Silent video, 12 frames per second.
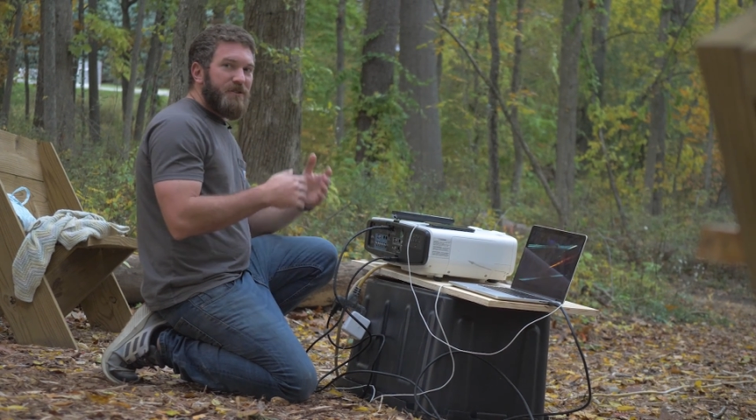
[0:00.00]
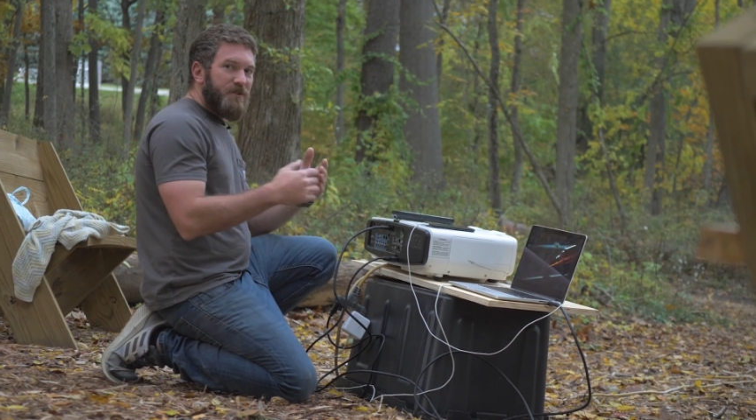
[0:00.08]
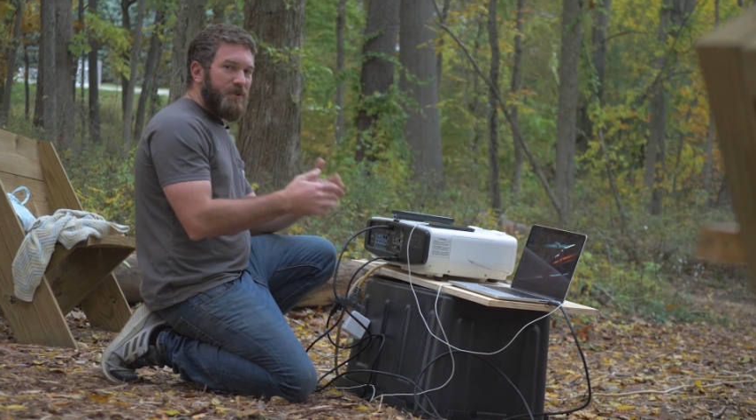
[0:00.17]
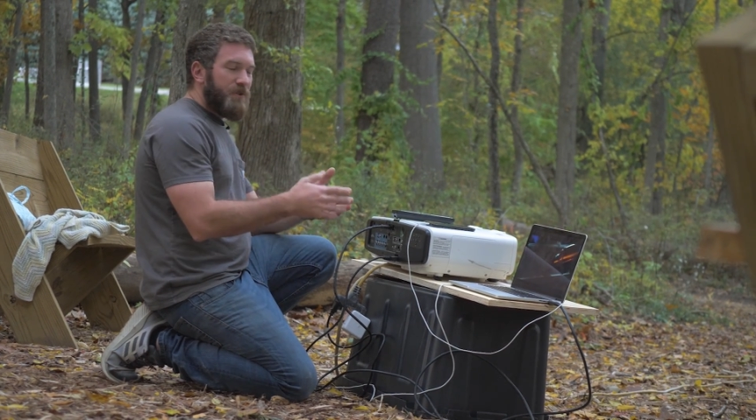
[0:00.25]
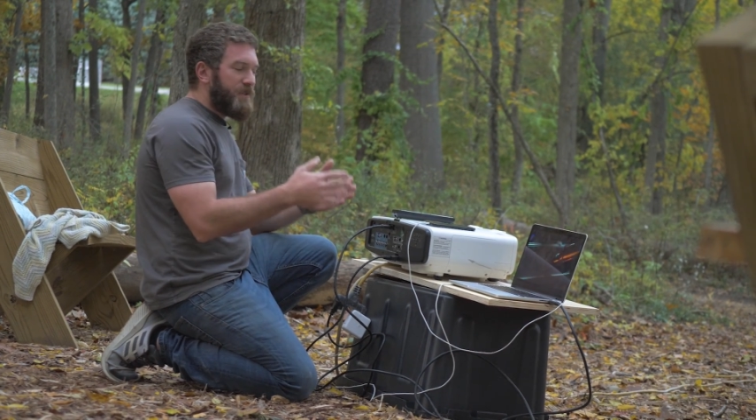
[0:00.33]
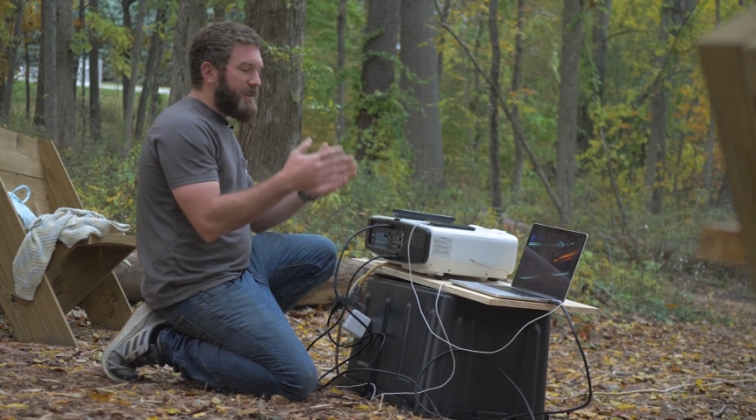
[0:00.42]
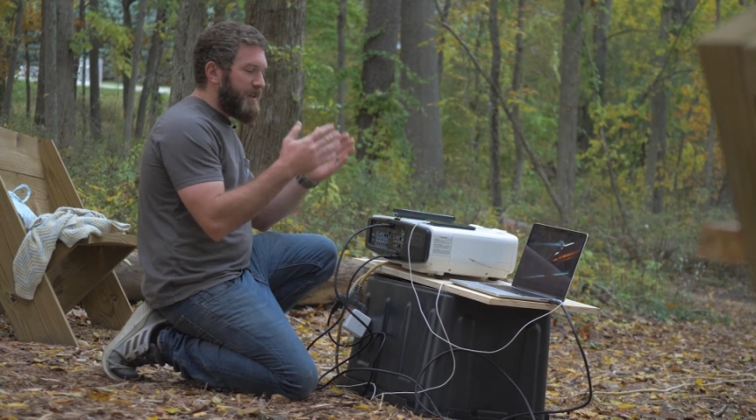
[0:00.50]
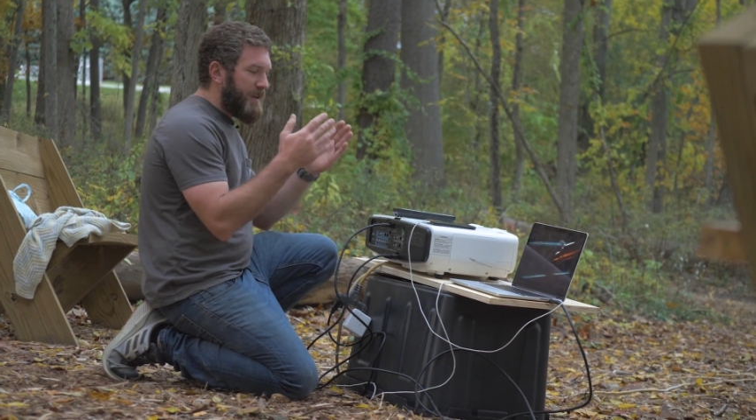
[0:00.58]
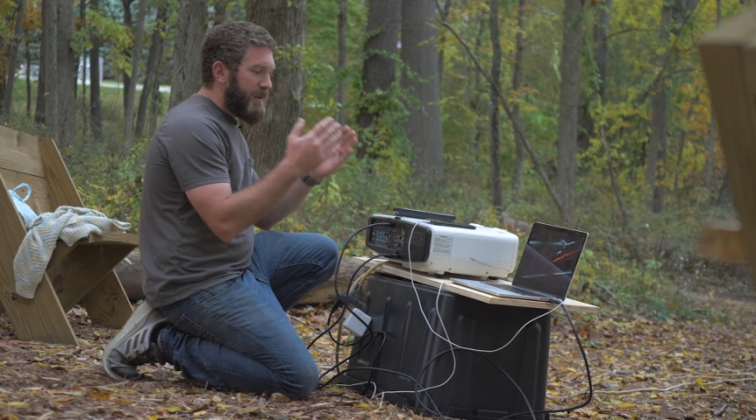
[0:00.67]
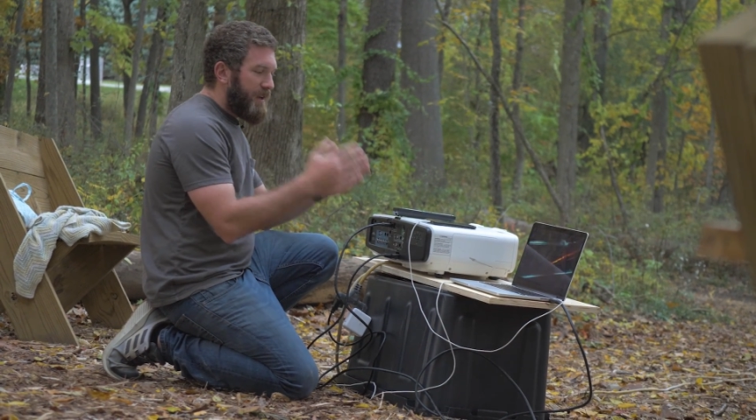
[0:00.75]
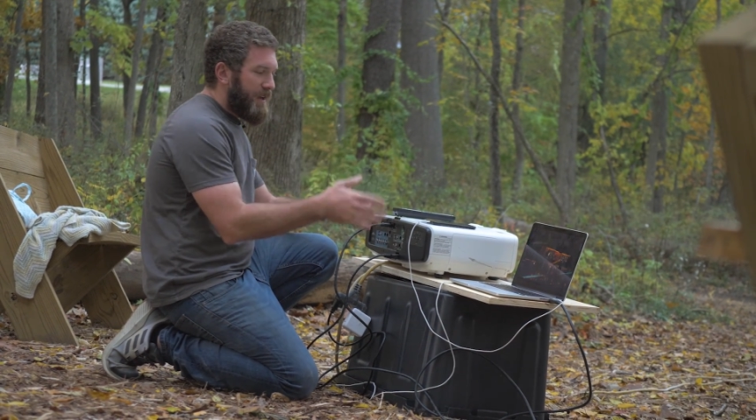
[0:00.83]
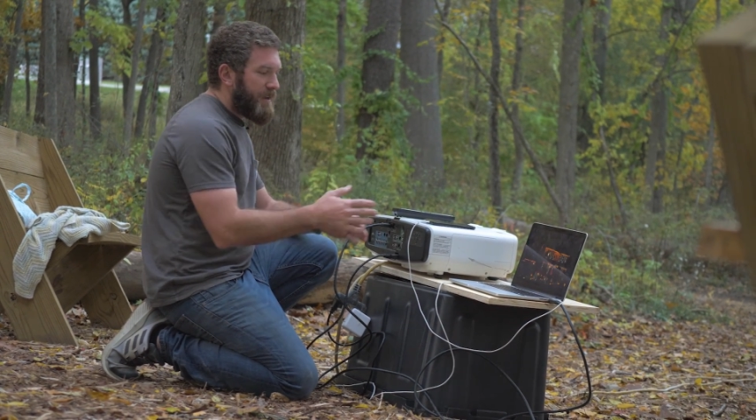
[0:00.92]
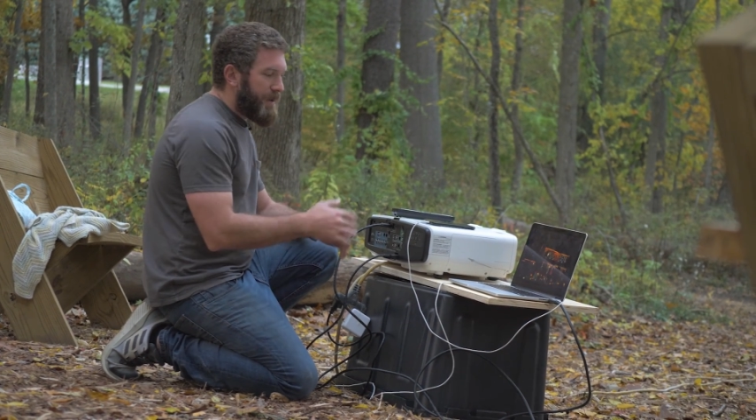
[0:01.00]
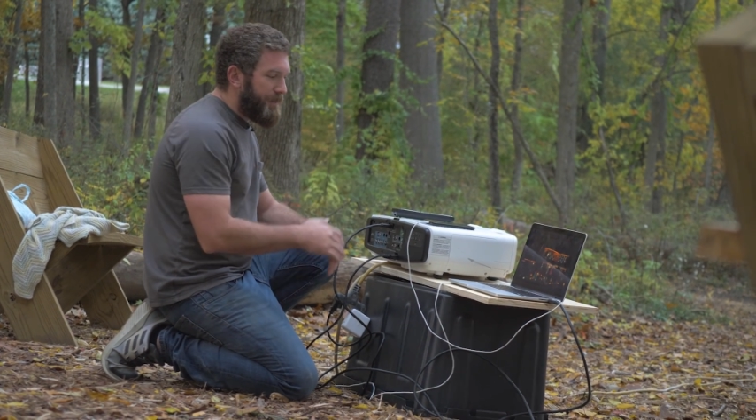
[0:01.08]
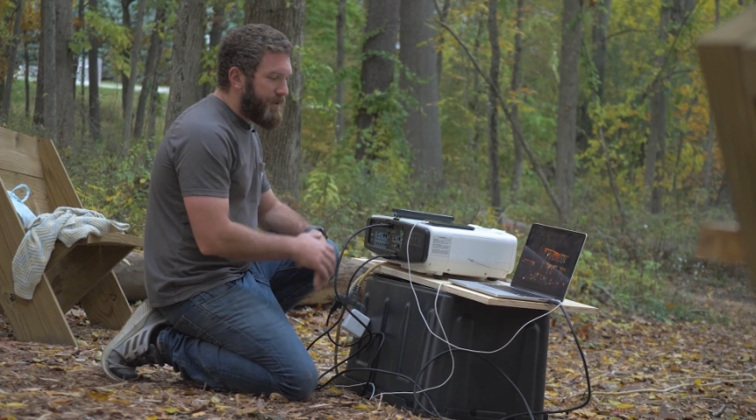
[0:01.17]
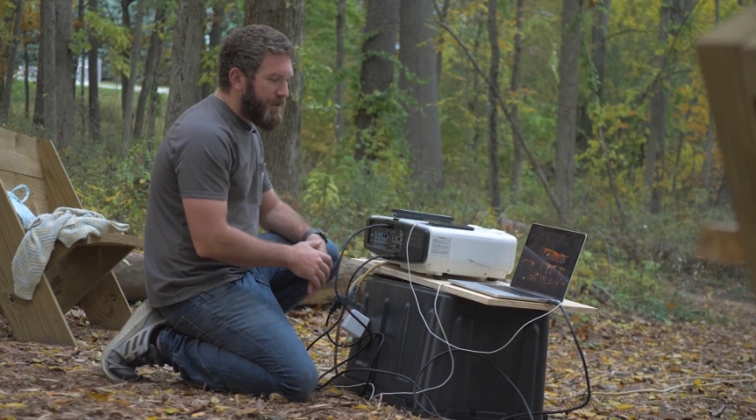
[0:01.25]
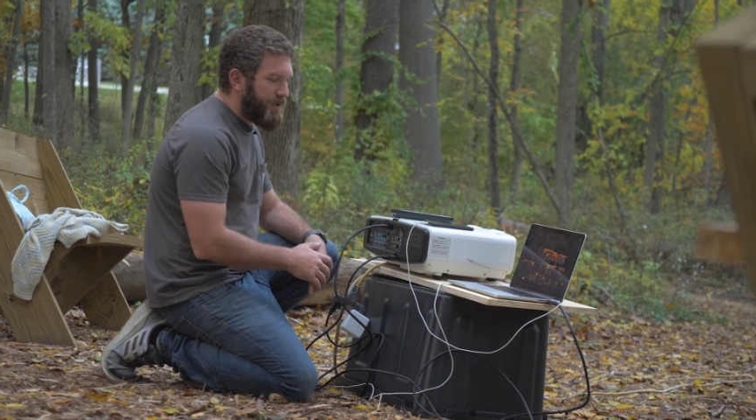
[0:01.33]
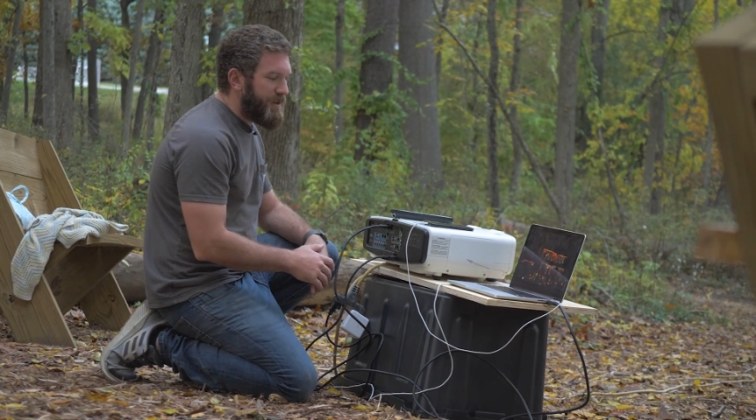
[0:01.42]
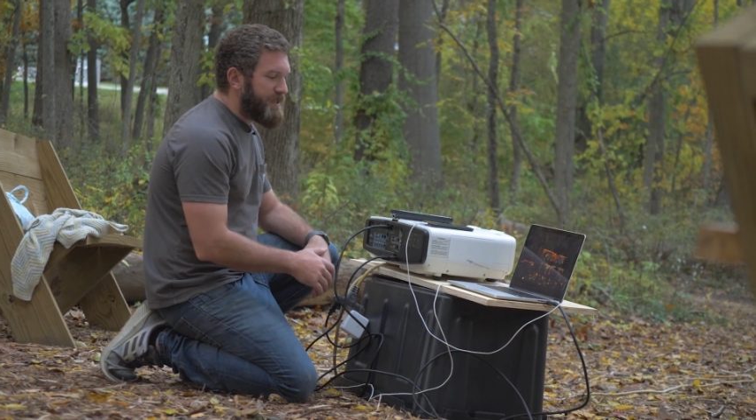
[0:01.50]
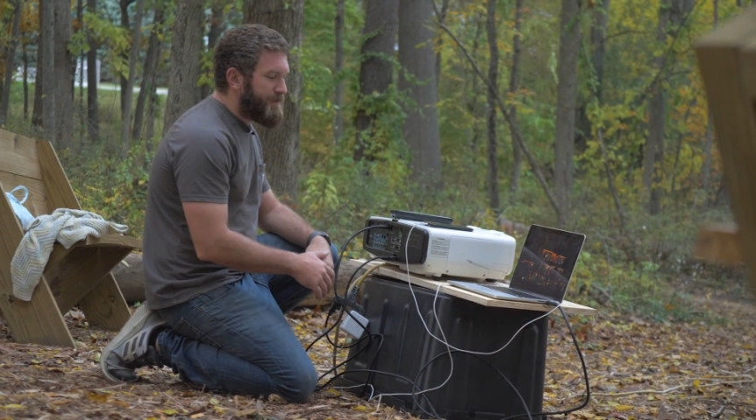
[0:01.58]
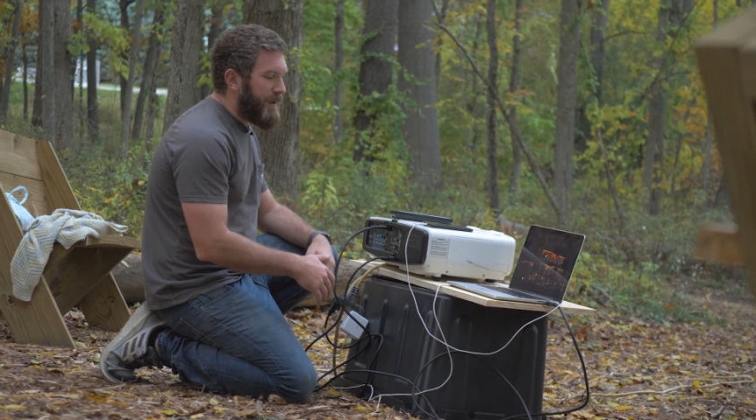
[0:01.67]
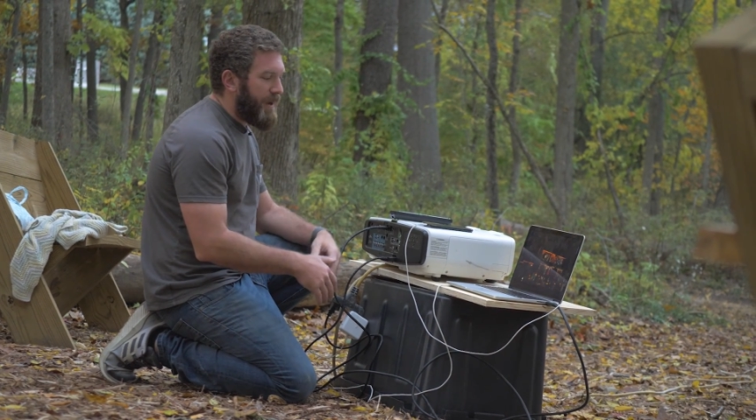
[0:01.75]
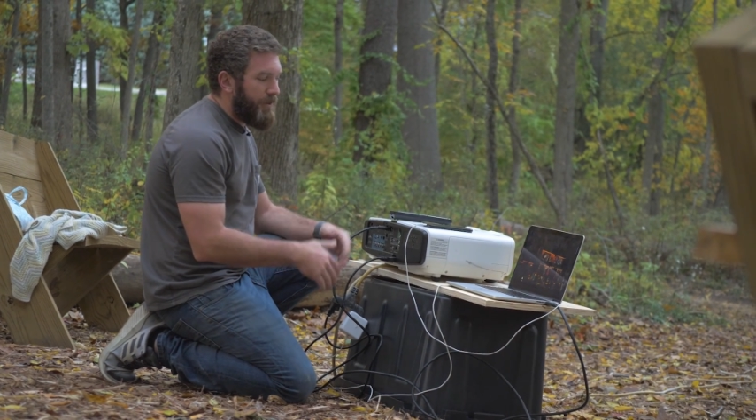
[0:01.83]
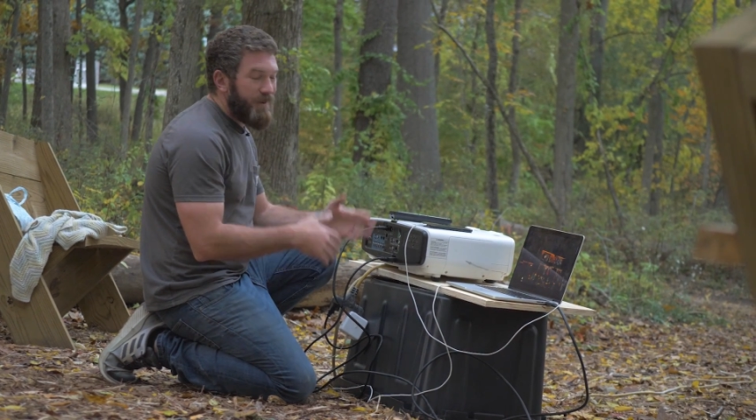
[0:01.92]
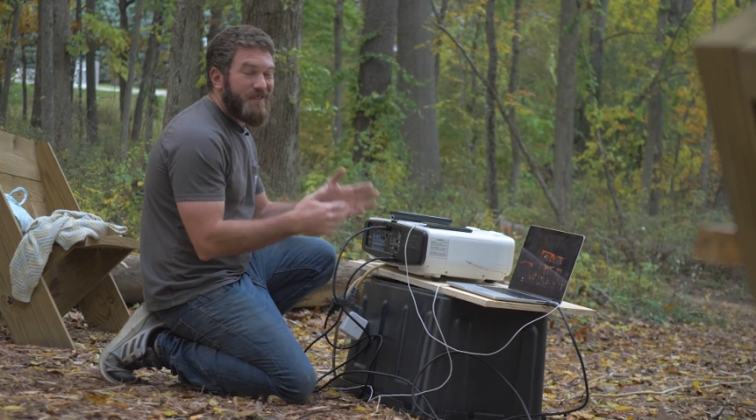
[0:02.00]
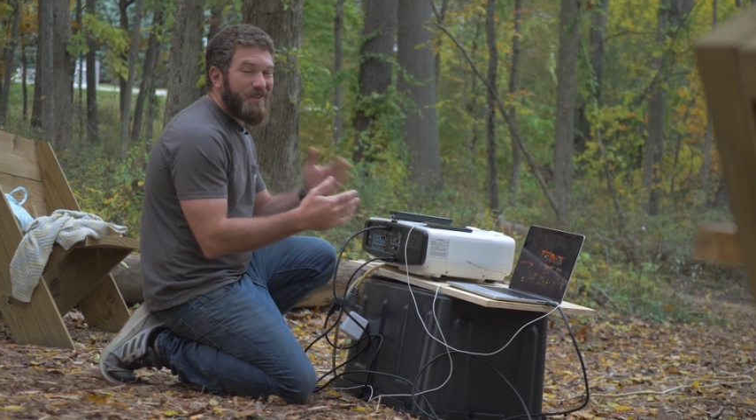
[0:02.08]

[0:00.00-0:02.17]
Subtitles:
to the computer is powered